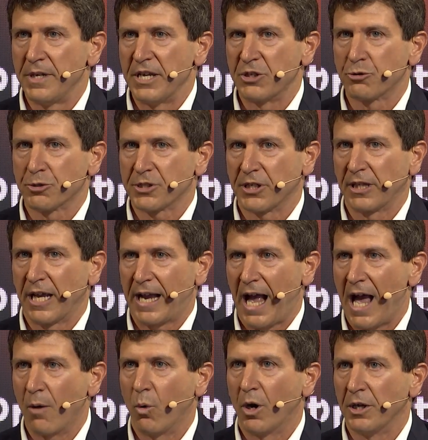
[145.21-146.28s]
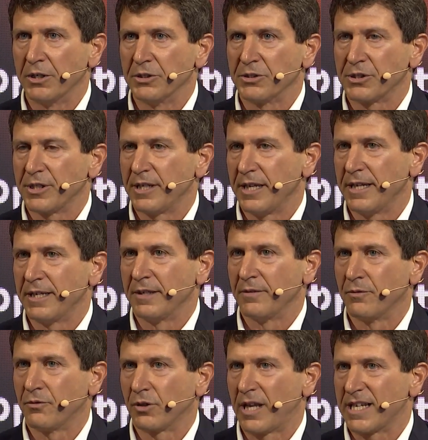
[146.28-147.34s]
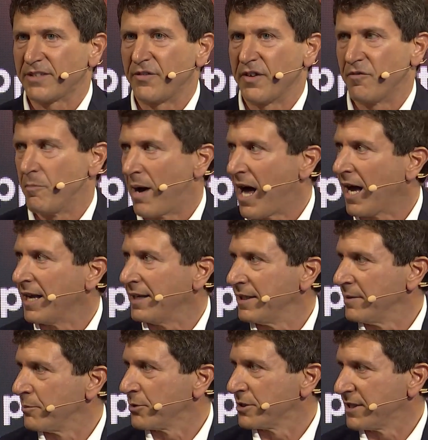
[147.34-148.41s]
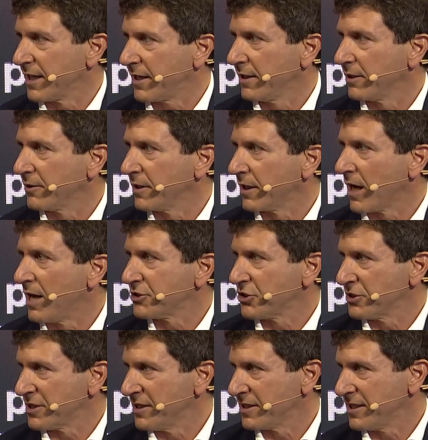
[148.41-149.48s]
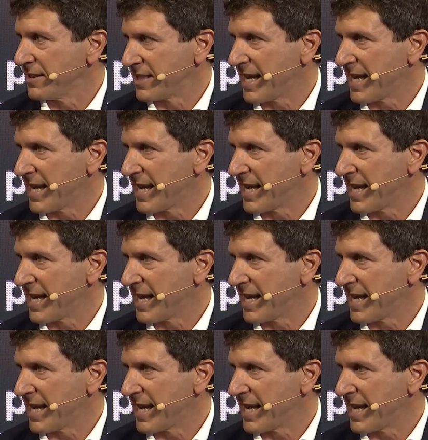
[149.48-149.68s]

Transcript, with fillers: interested like I was in philosophy of mind in particular and consciousness,